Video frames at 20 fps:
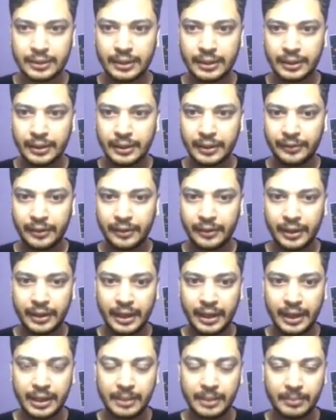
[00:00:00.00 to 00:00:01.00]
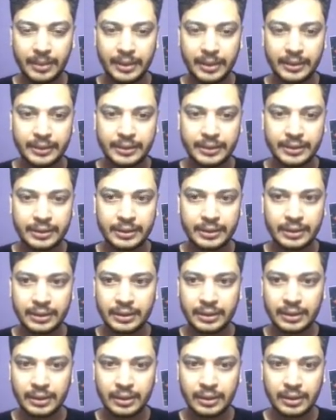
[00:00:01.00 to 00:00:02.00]
different elements
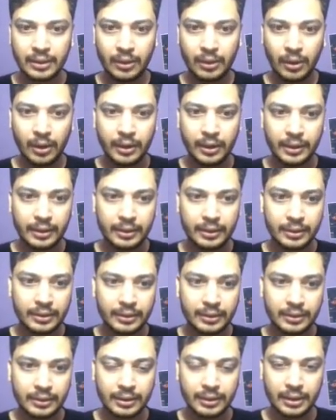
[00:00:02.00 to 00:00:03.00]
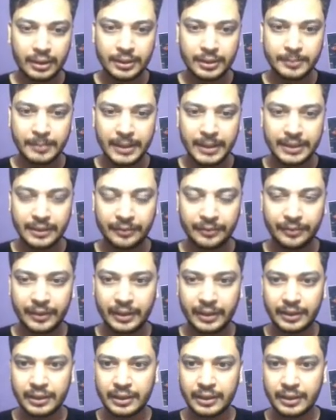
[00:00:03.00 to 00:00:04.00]
or a specific
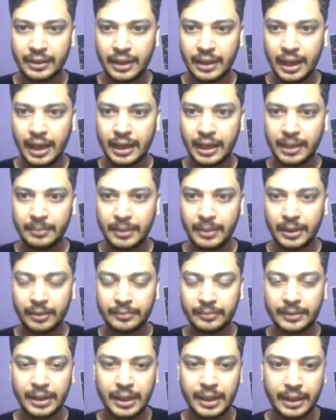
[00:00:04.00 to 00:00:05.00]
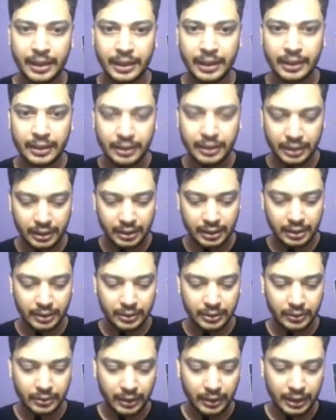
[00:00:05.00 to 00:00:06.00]
element of the array.
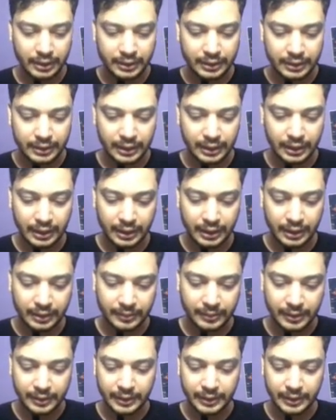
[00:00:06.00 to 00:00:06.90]
So let's say it will